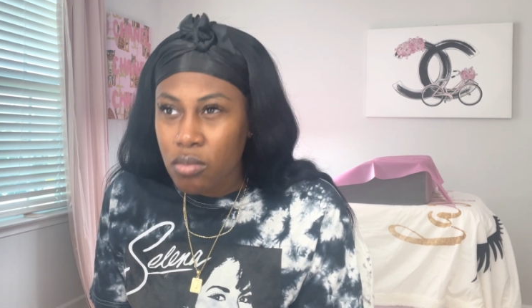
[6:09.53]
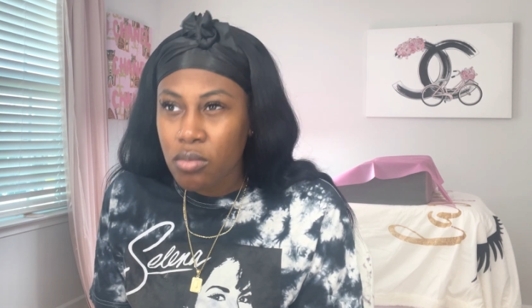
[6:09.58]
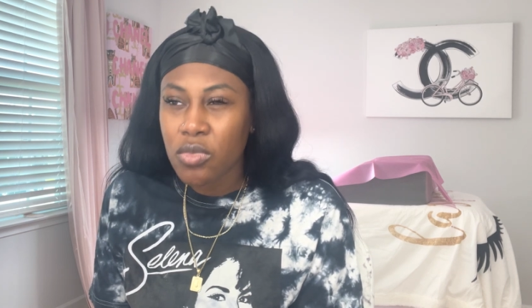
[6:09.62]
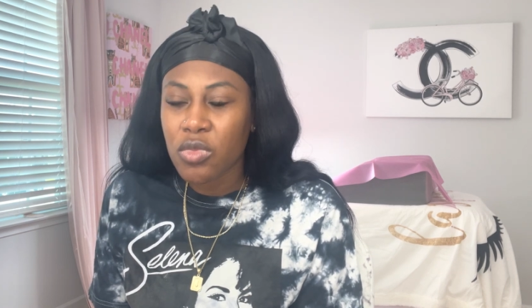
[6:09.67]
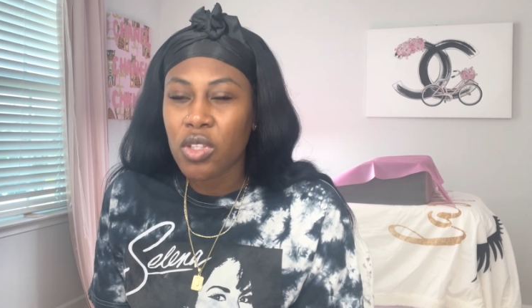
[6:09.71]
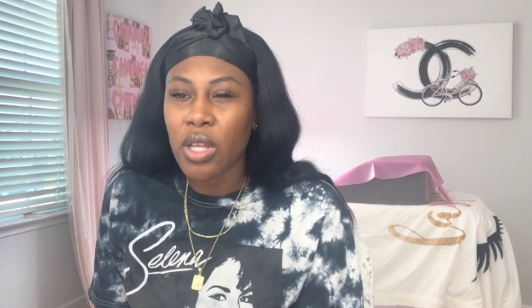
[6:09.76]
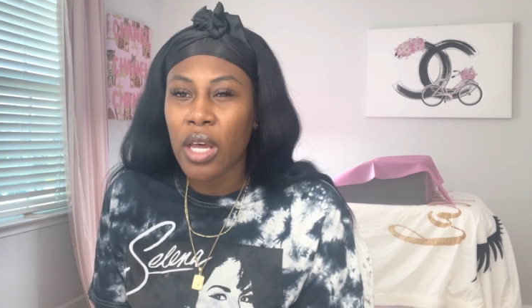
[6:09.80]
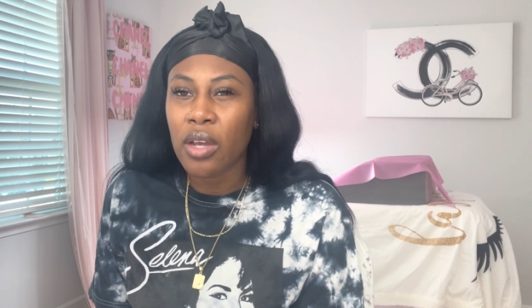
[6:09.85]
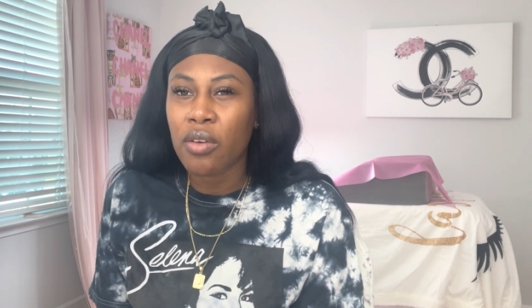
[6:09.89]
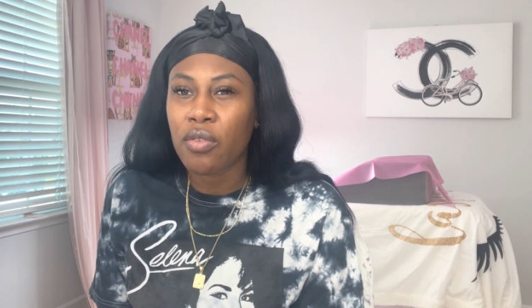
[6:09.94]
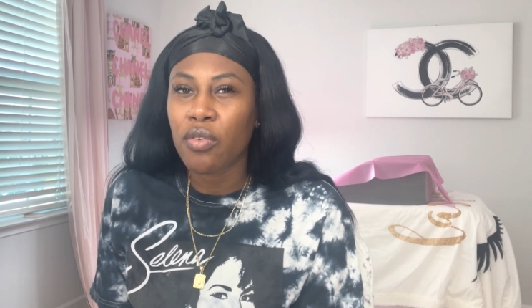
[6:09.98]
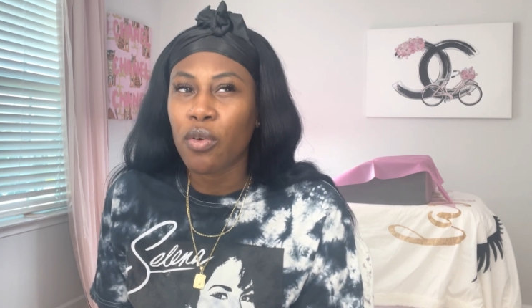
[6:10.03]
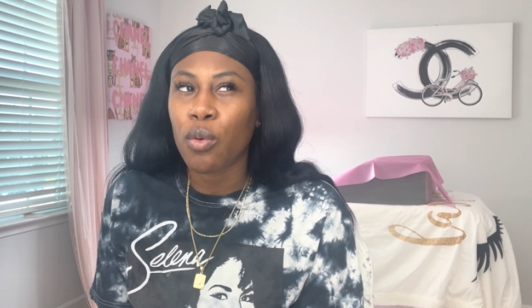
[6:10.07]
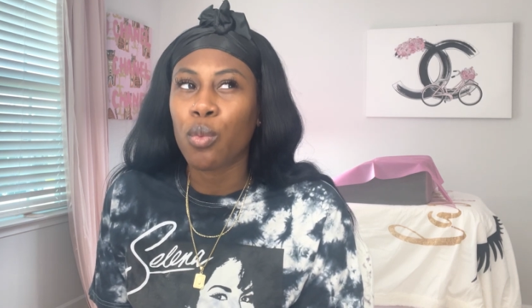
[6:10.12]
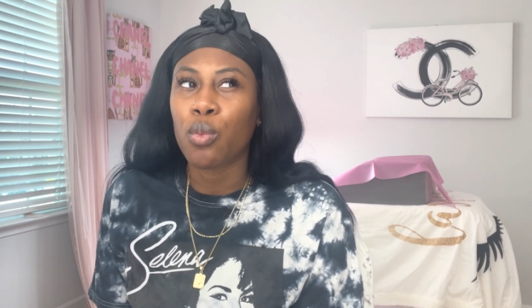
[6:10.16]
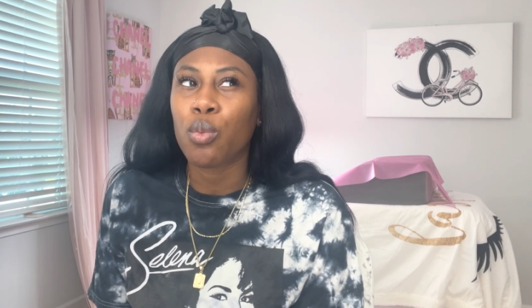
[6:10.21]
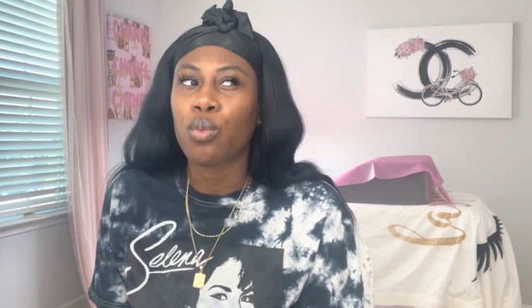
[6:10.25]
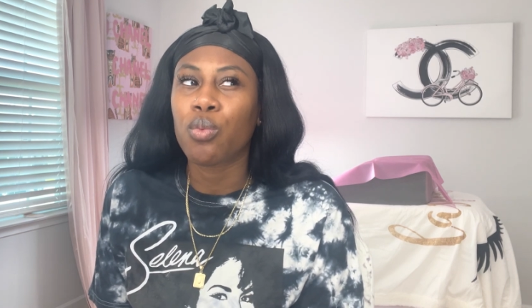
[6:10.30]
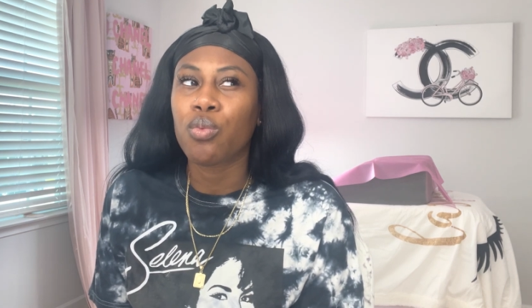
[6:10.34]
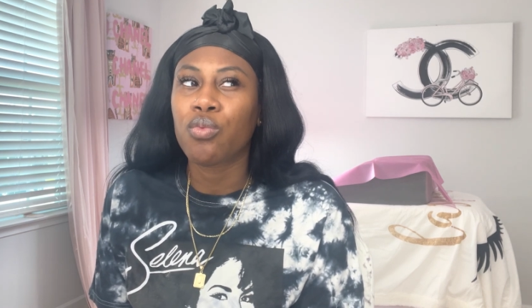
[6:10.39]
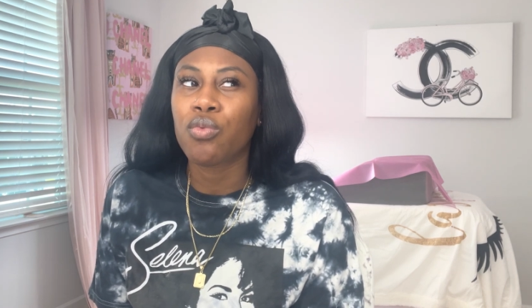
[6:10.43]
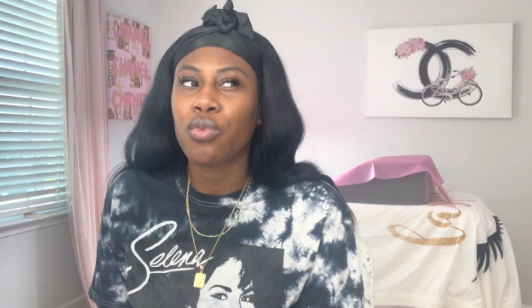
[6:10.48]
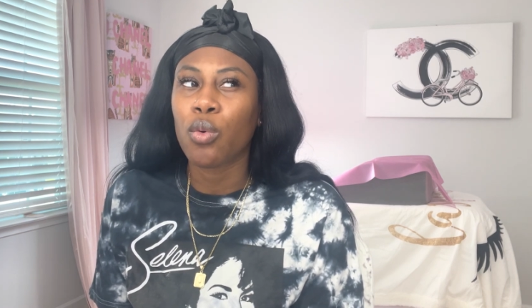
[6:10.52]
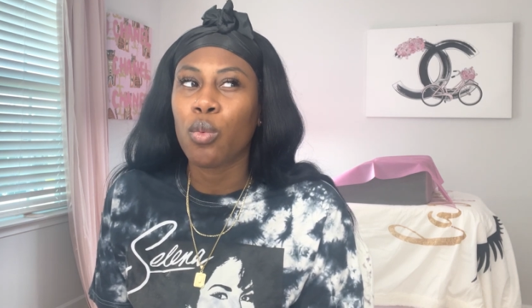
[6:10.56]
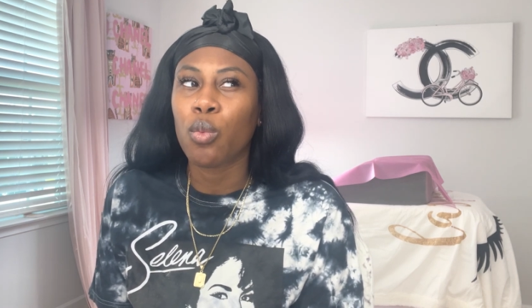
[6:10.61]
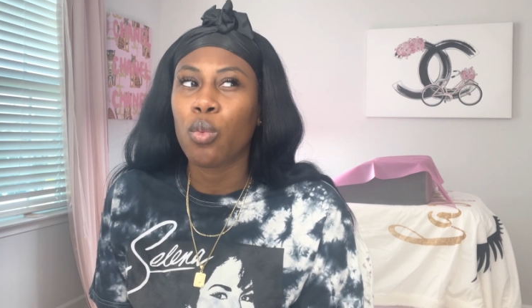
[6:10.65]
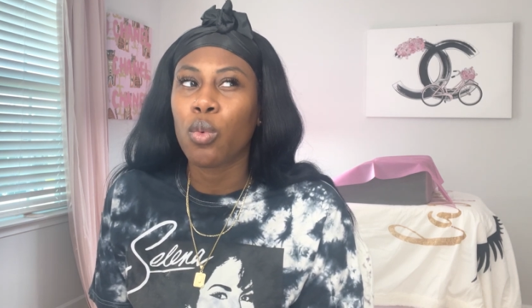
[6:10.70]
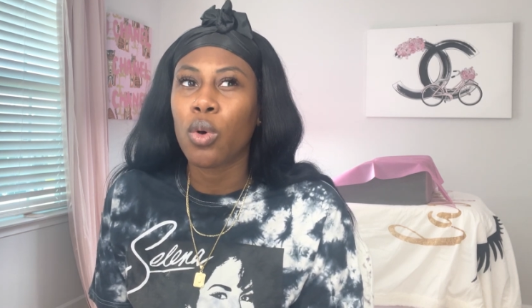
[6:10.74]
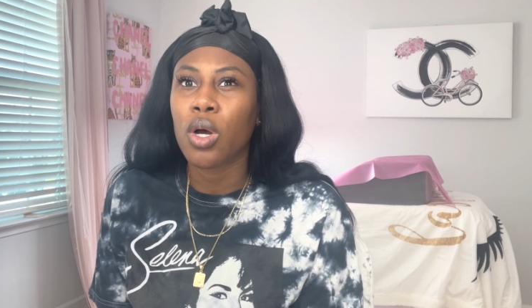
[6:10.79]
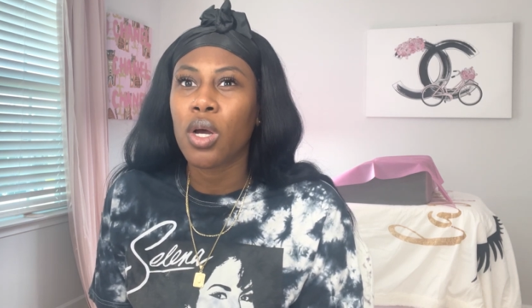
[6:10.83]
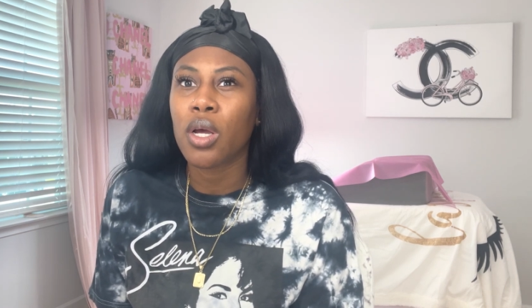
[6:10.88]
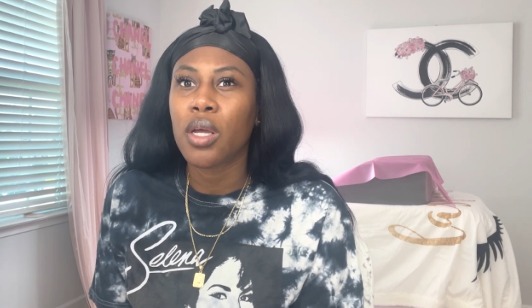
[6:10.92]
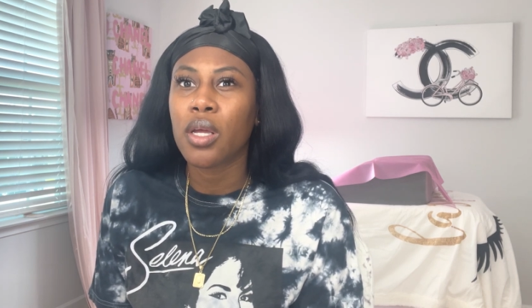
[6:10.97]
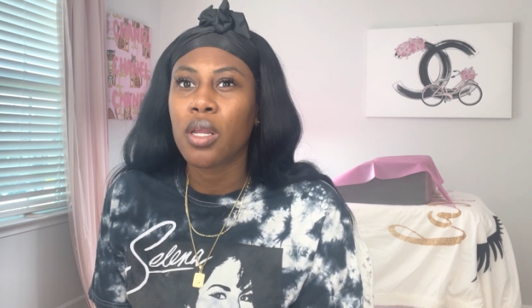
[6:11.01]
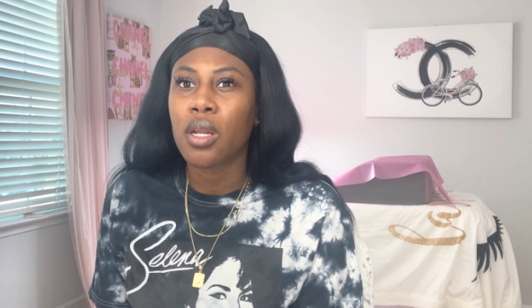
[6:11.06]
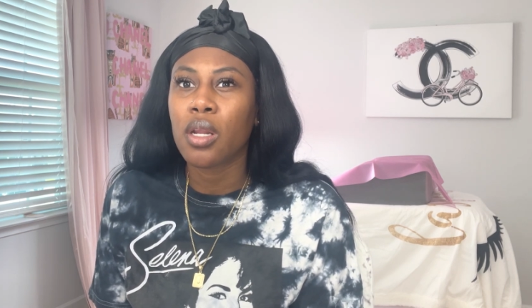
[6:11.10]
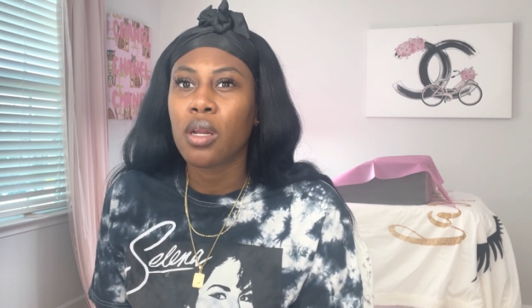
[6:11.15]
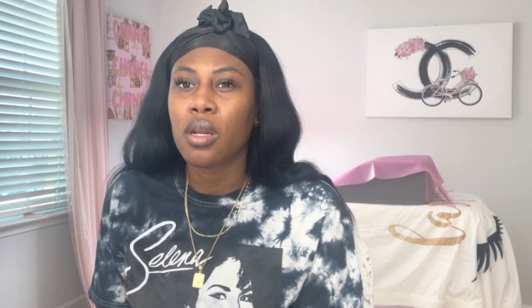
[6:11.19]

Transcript: Like for what?